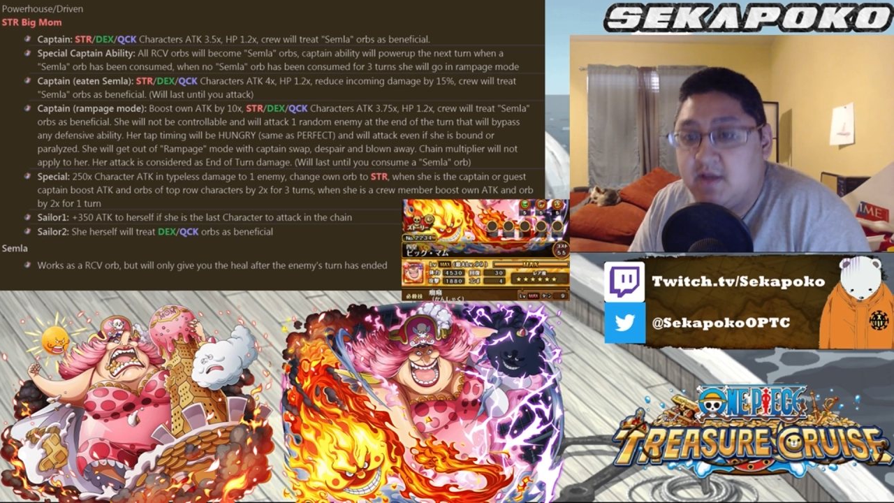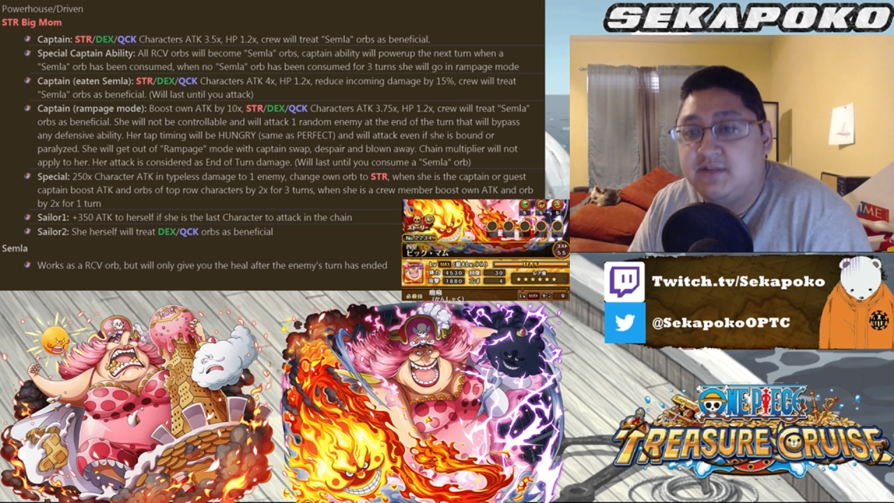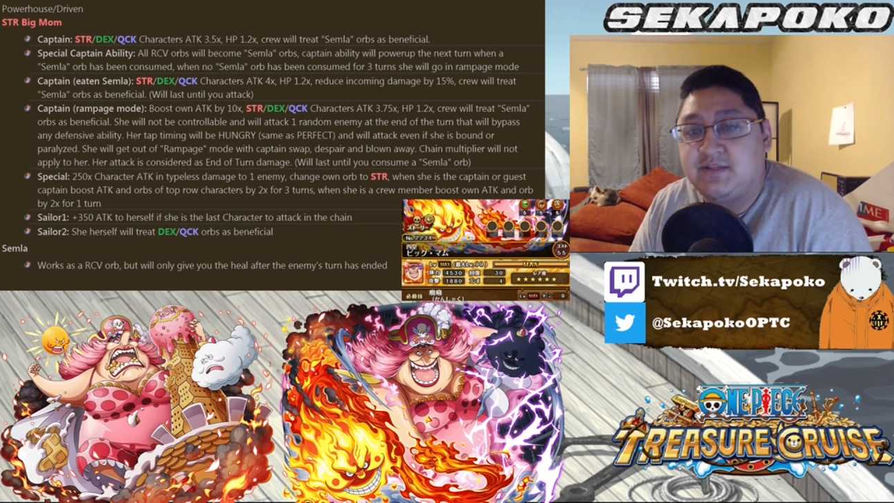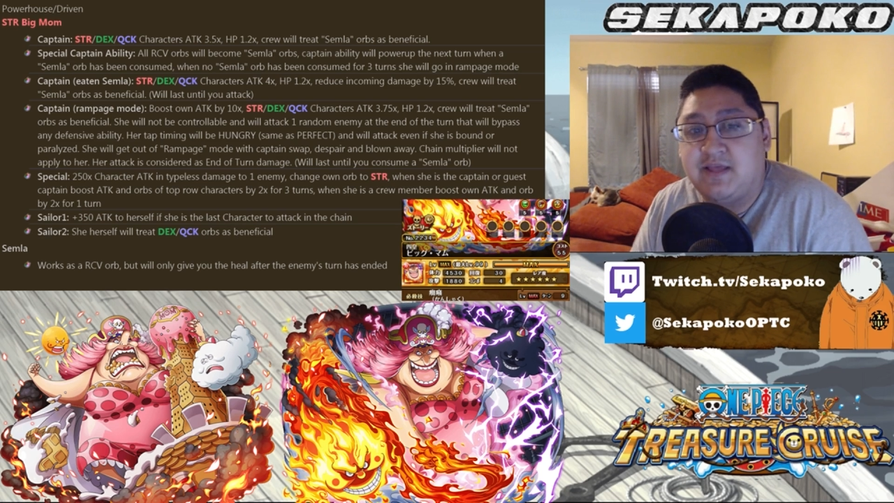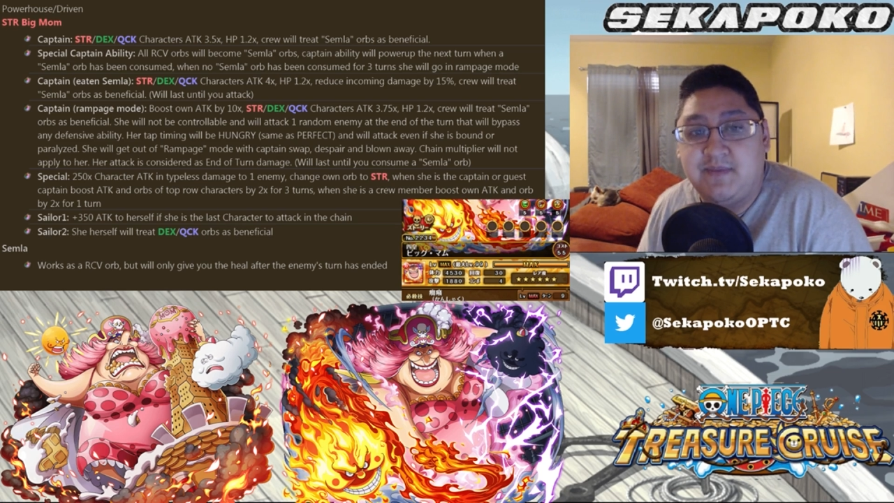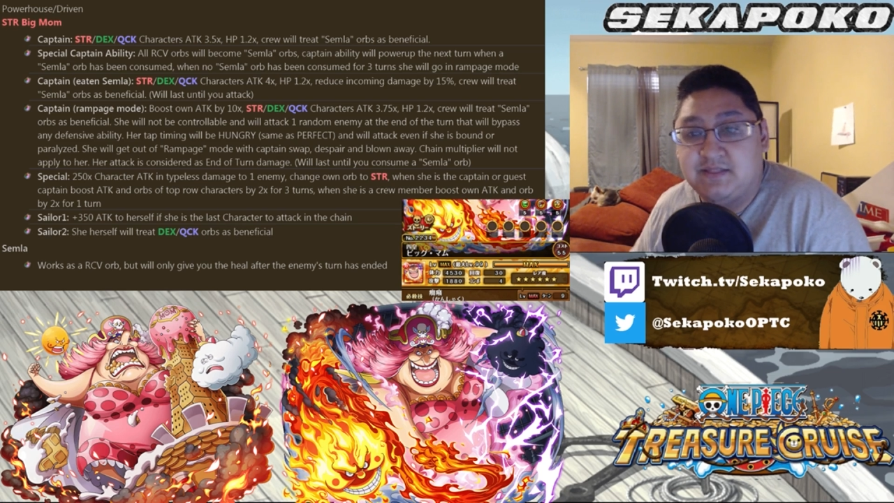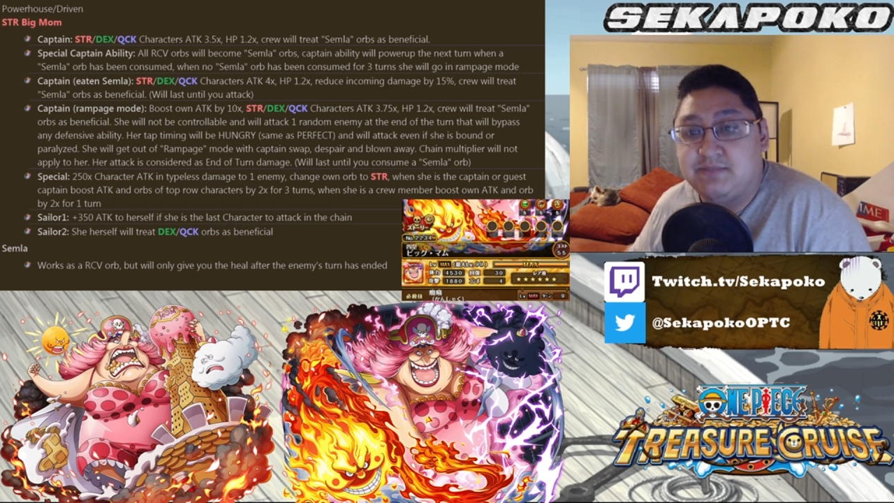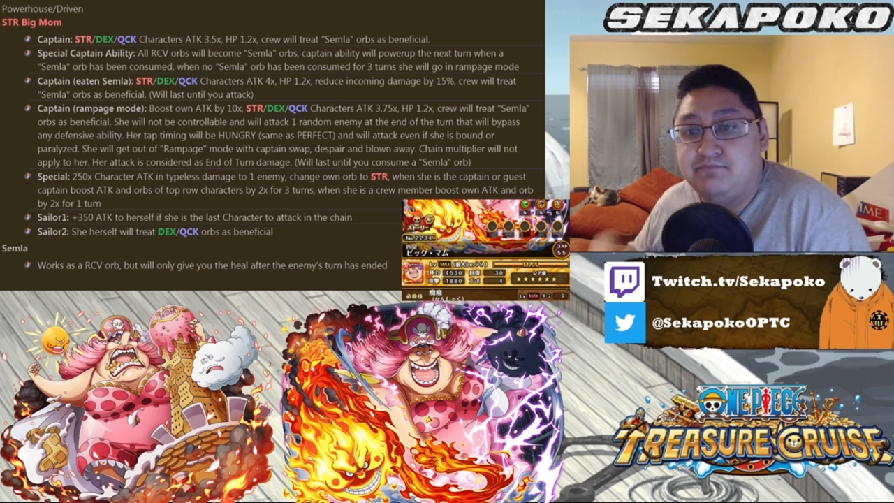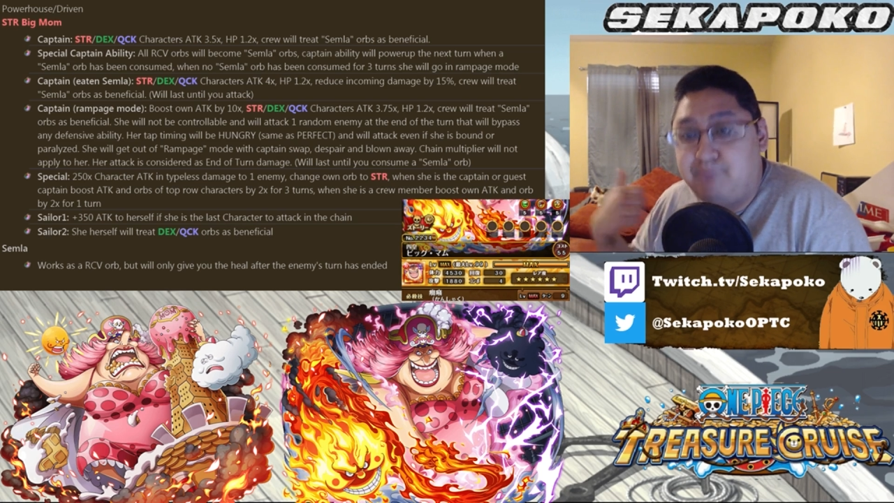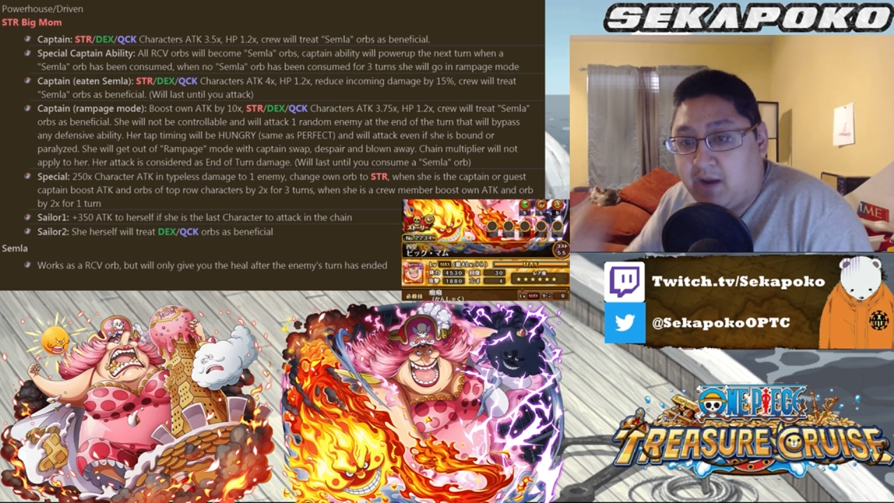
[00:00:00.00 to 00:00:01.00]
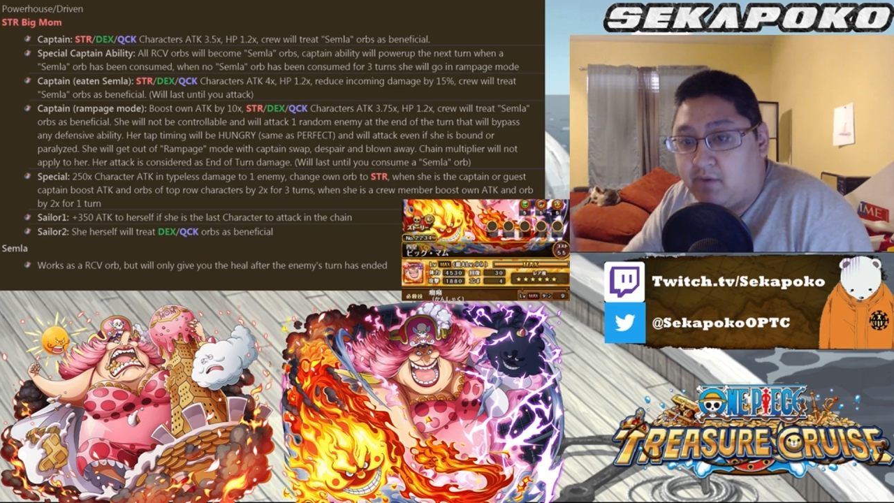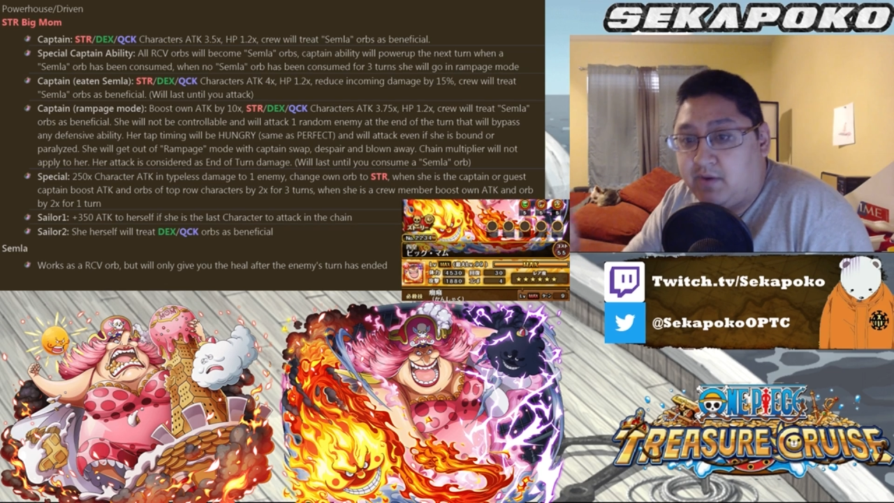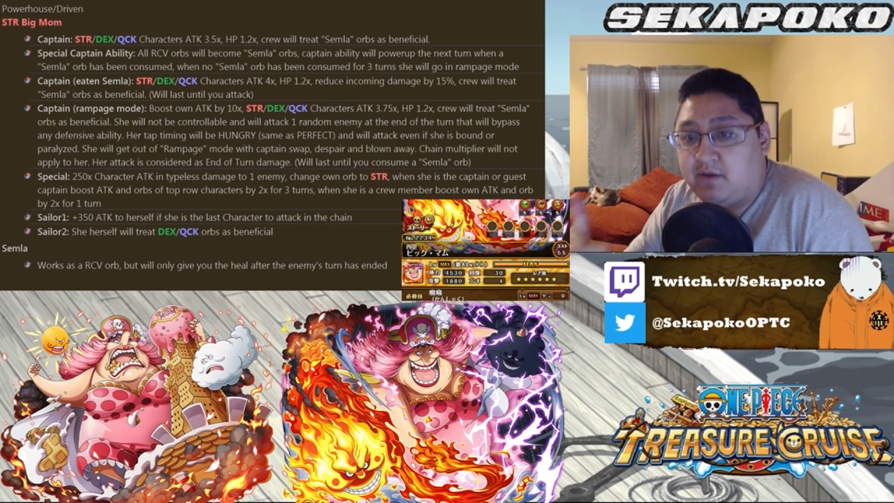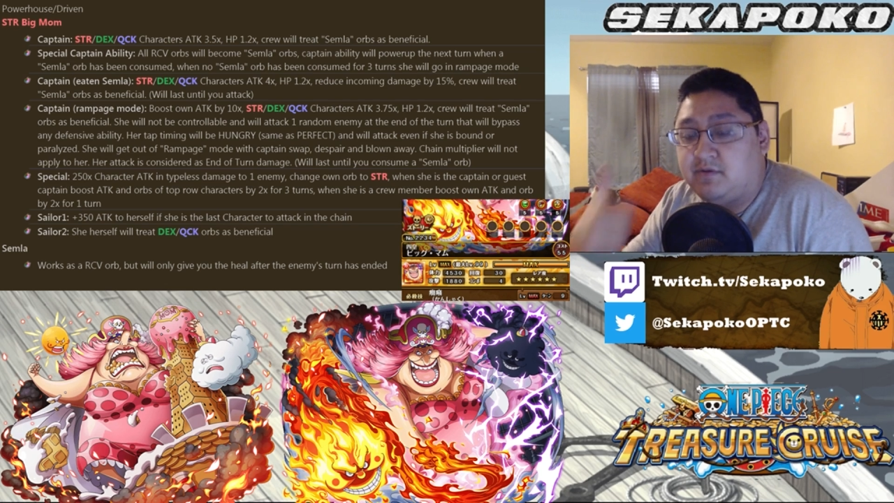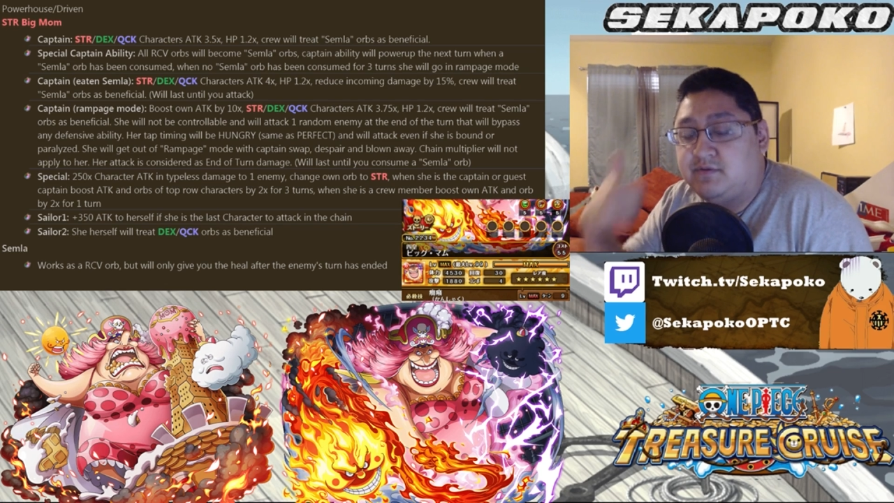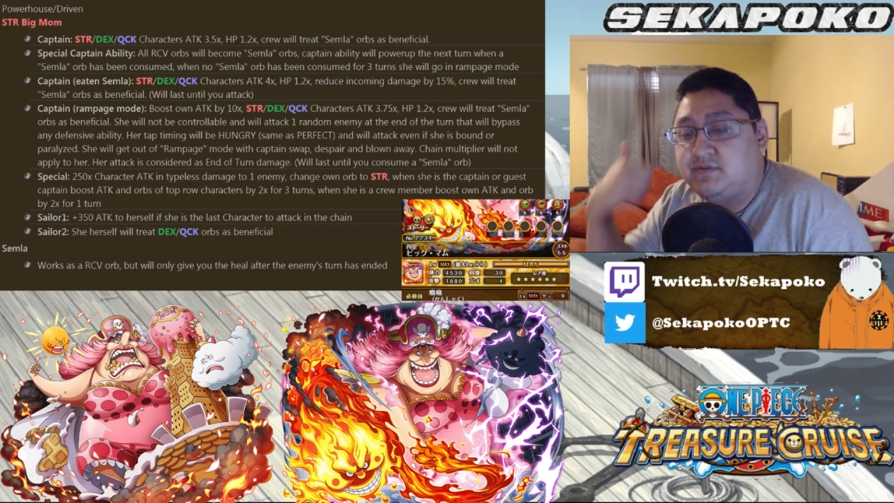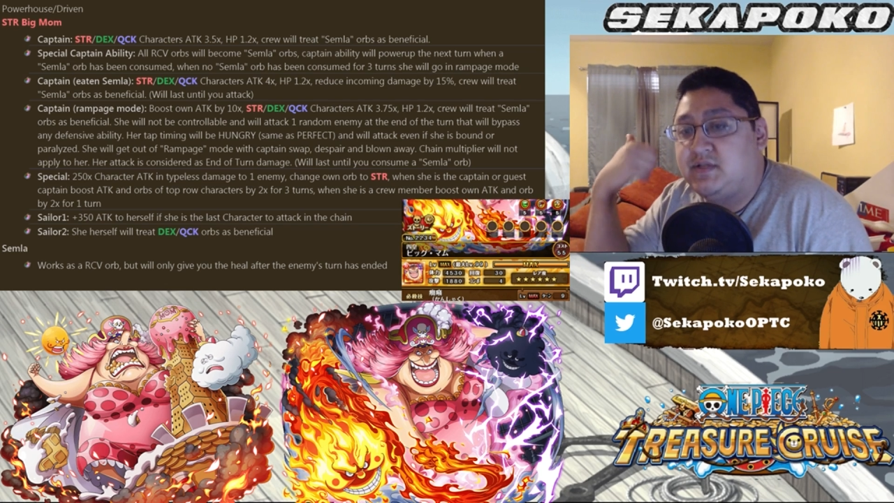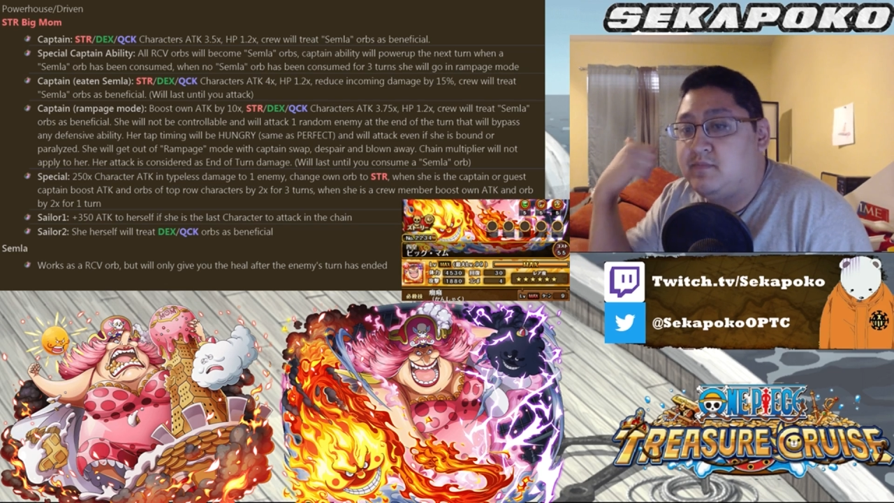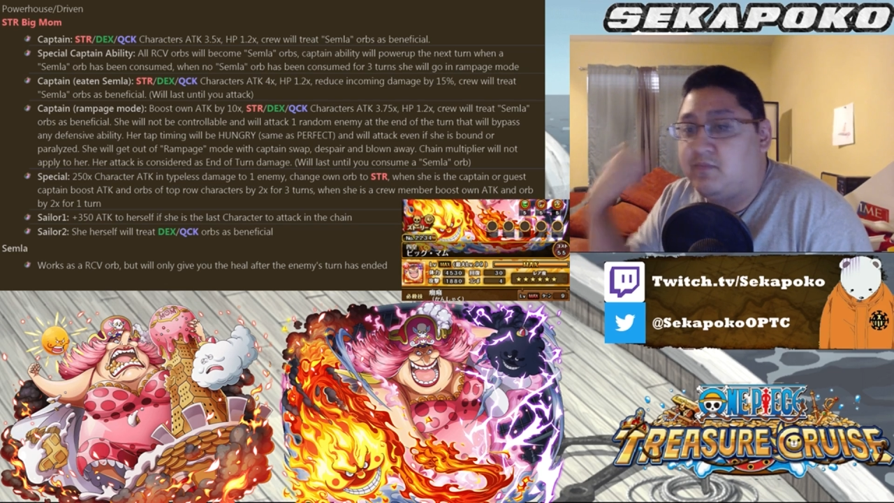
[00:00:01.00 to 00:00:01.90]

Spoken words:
So that means barriers,